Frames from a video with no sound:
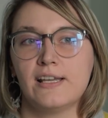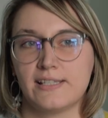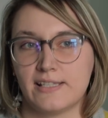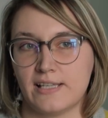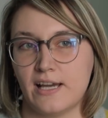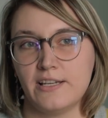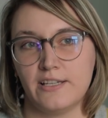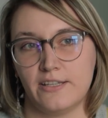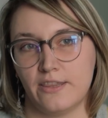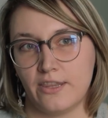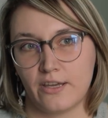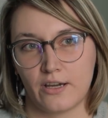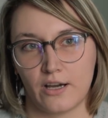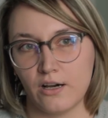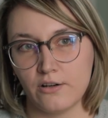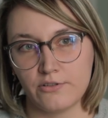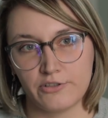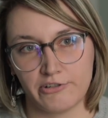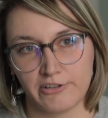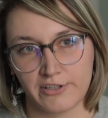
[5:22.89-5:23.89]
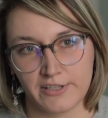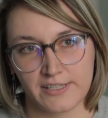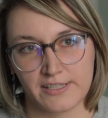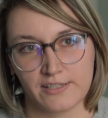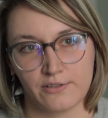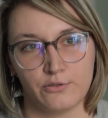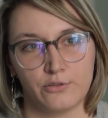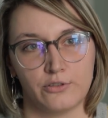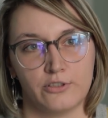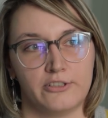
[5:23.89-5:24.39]
signing the
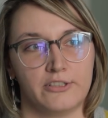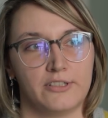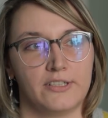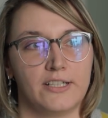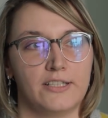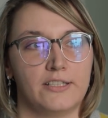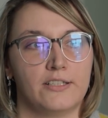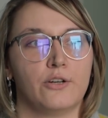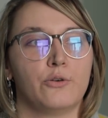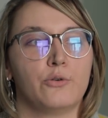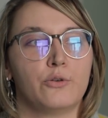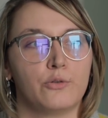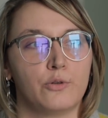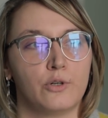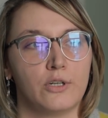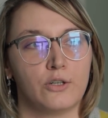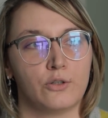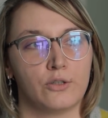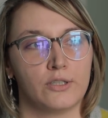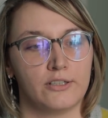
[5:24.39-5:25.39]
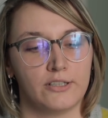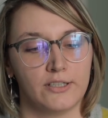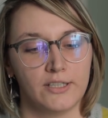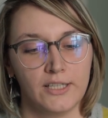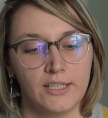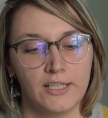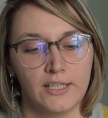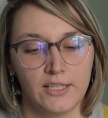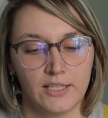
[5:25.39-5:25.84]
contracts, or, you know, or